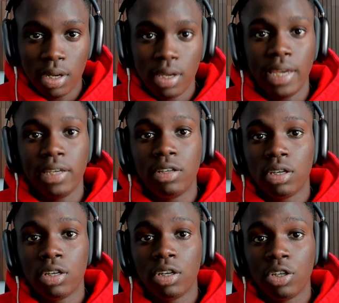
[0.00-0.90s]
like
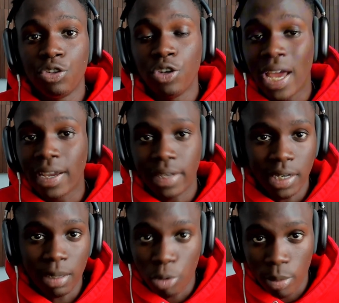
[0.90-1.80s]
you're not getting
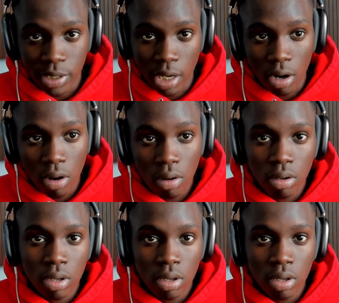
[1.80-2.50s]
appointments at all,